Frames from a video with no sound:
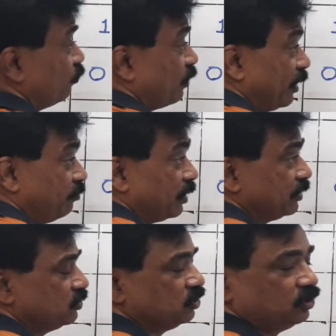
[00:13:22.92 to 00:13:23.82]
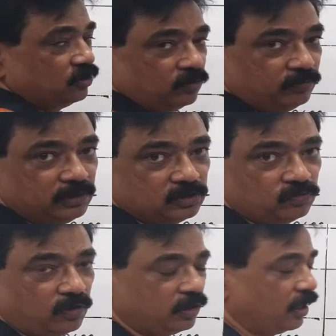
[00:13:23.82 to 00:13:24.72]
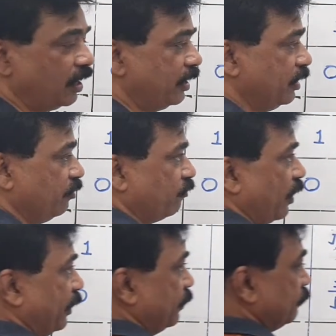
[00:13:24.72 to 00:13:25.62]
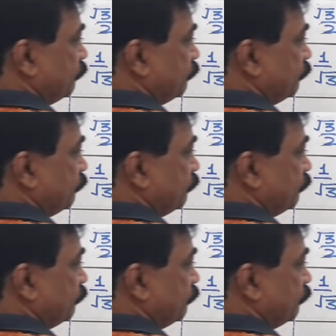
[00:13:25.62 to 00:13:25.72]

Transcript: 1 by 0 means what? Undefined.